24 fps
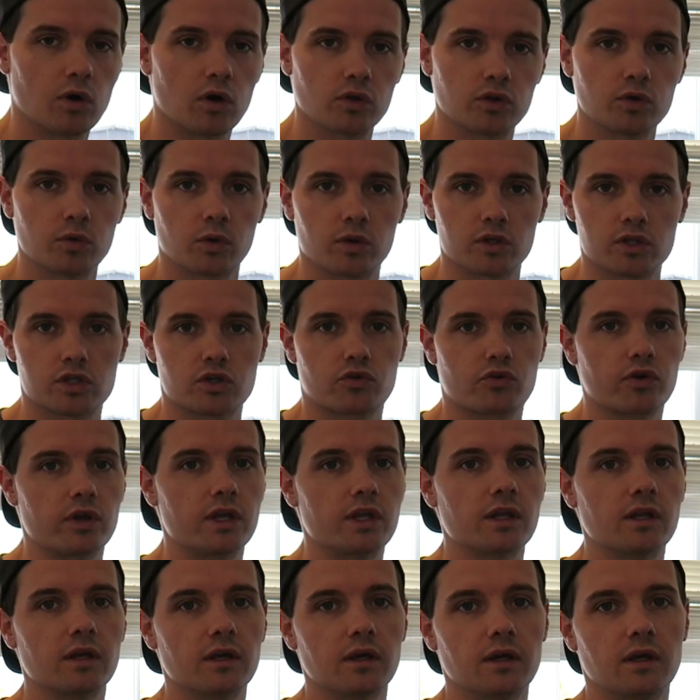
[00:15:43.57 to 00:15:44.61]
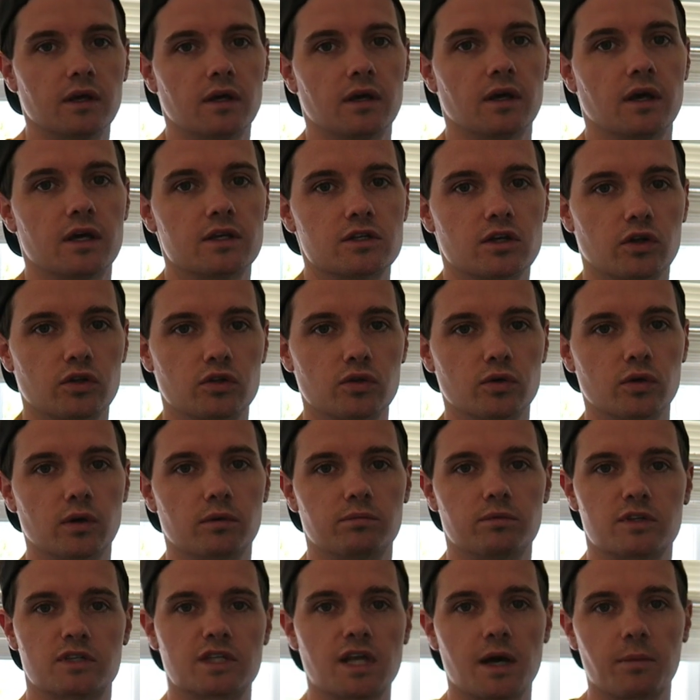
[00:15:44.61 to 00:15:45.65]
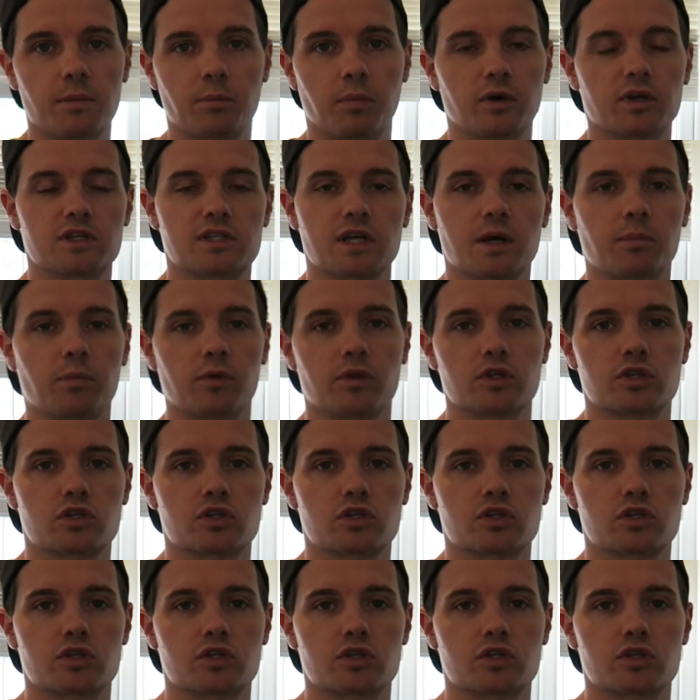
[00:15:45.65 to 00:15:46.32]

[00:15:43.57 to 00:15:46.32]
What I'll do on the screen is I'll do a step by step on